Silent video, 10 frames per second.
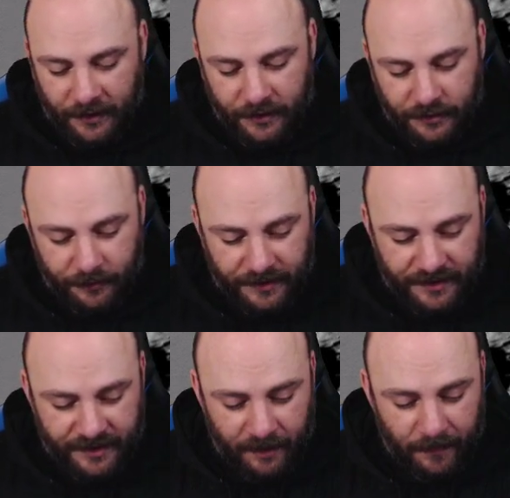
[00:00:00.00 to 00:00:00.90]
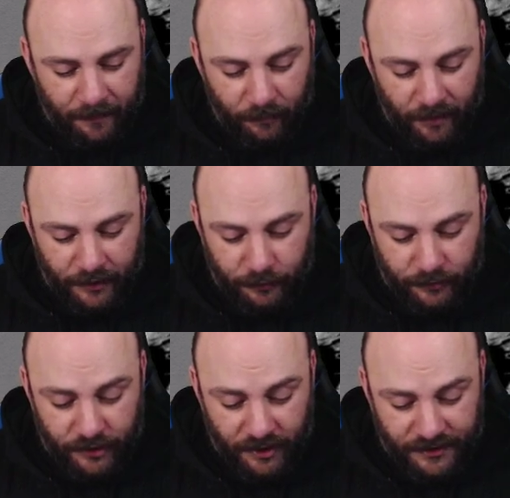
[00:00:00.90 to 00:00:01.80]
So to sum up what you
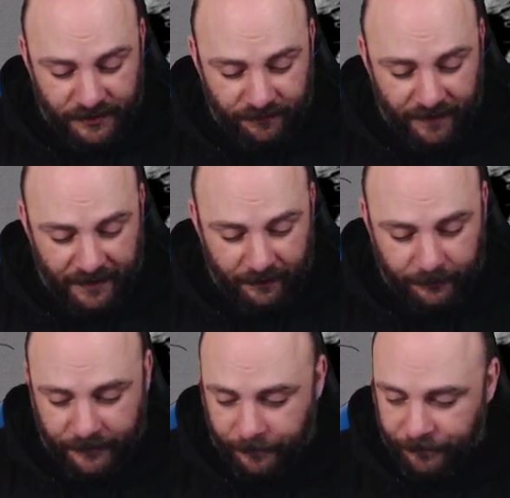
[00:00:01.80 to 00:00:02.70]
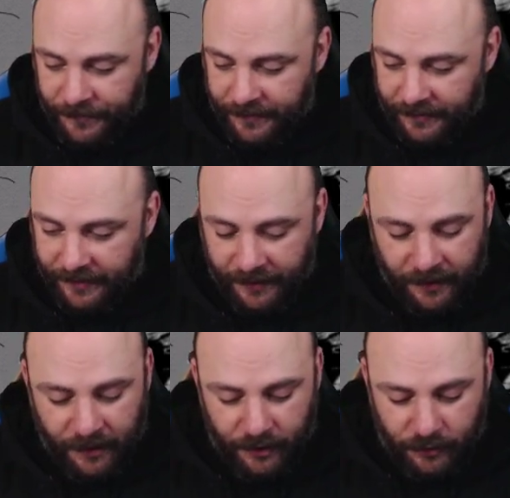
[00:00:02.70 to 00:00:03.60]
just found, okay,
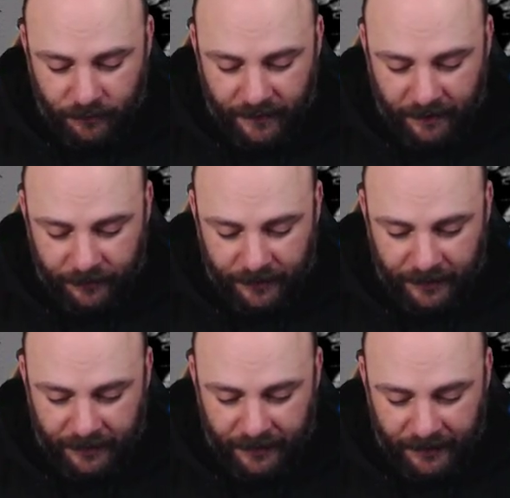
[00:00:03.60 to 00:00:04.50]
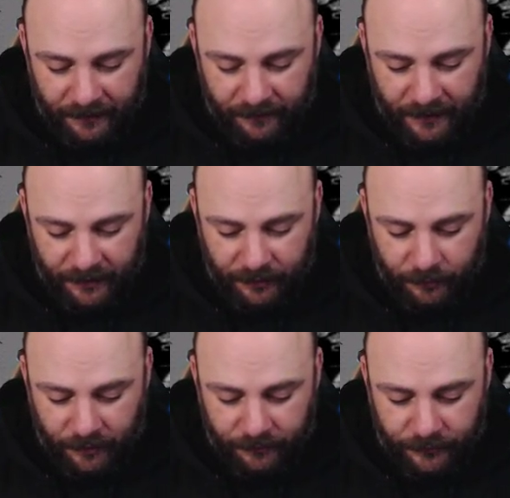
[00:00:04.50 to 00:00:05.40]
you found an
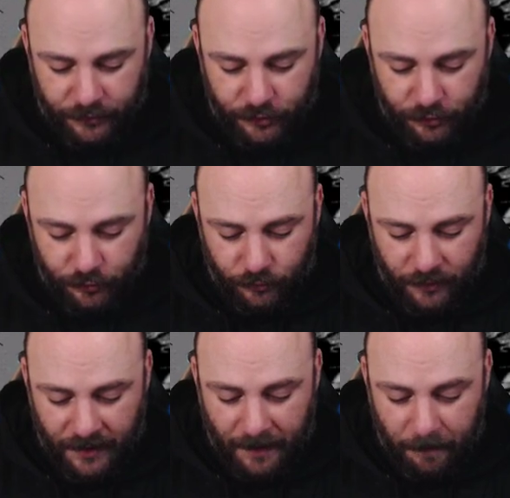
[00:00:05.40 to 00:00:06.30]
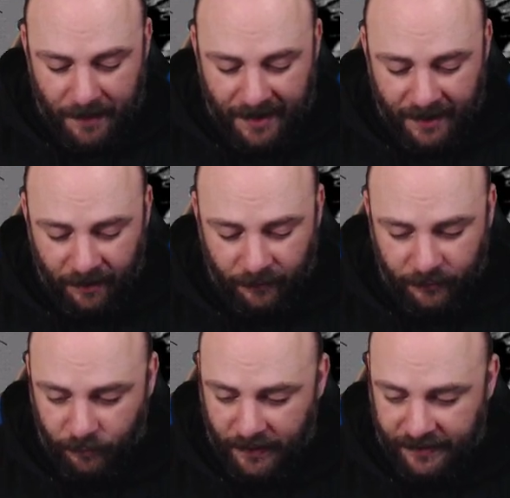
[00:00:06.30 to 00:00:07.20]
eigenvalue of 2
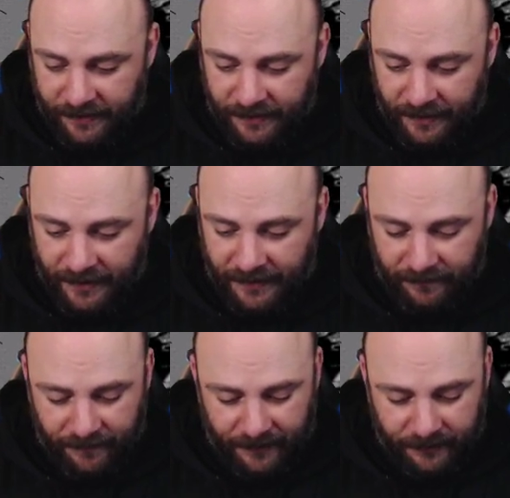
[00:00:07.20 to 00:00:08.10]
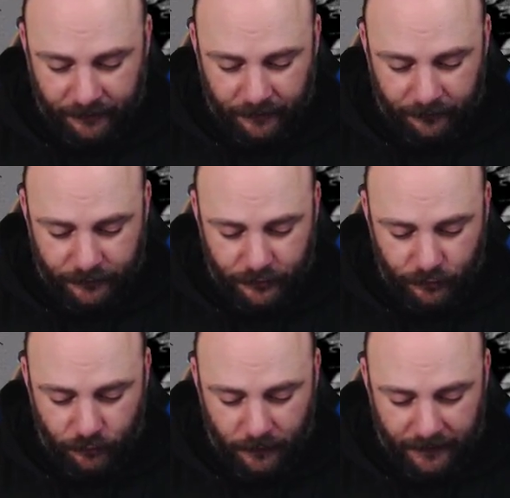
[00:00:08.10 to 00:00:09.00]
paired with an eigenvector of
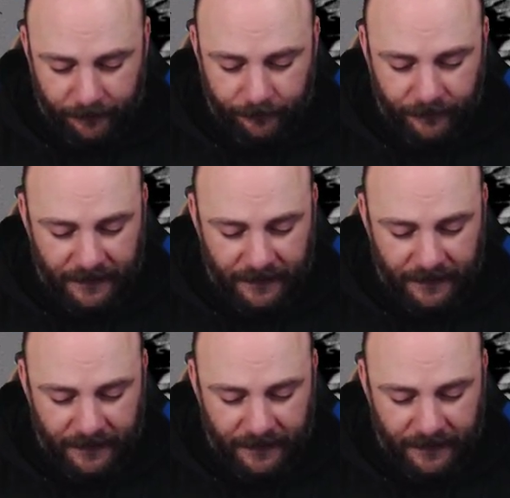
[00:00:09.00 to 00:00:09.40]
2, 1,